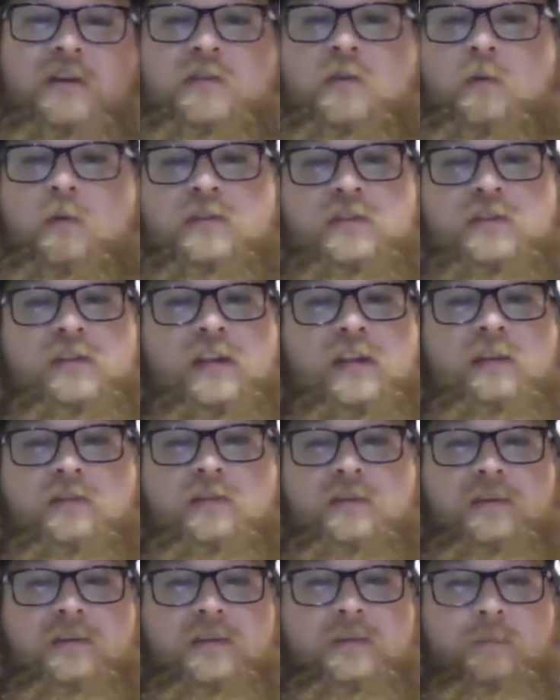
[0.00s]
So they
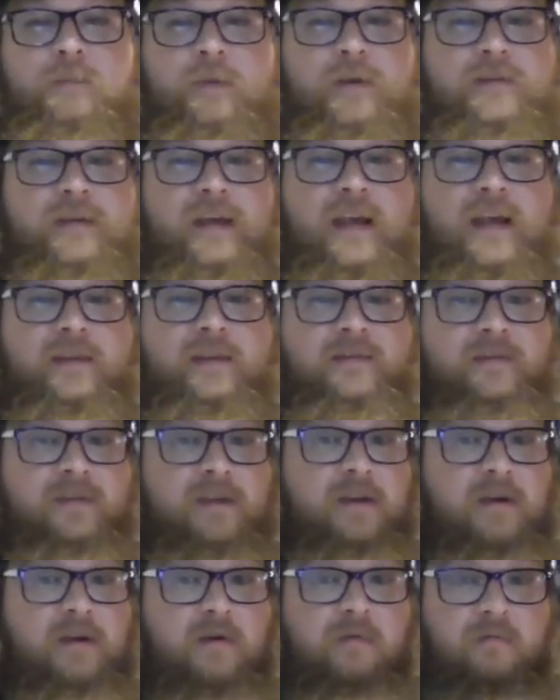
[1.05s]
took this place that has
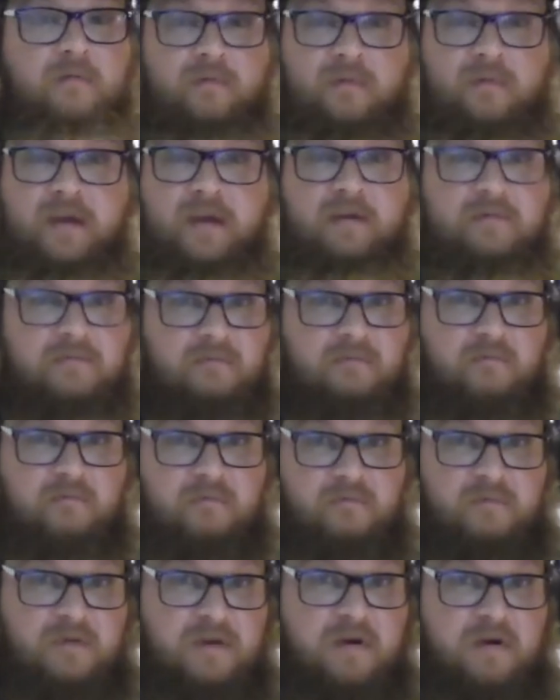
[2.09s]

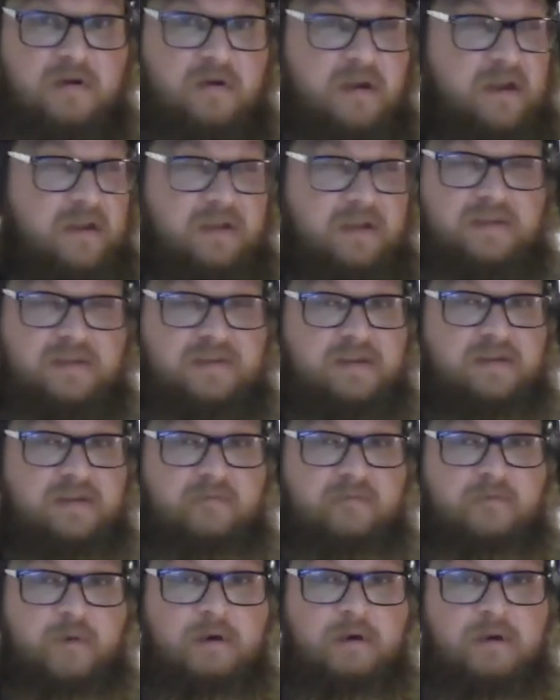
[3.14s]
it's a
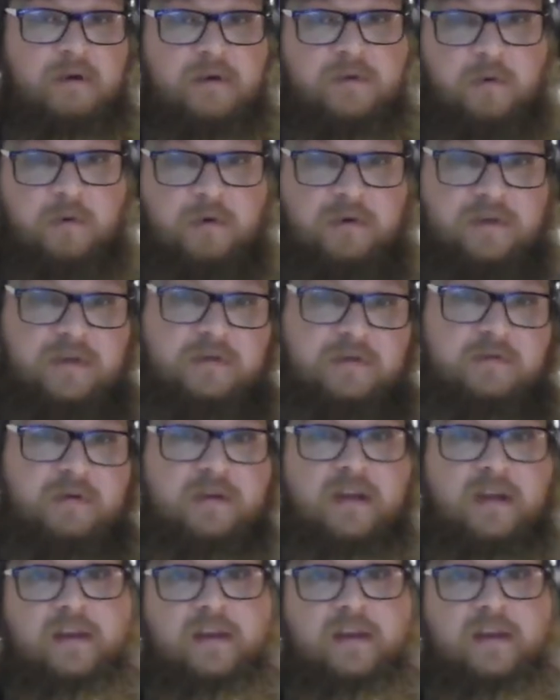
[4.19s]
very historic district,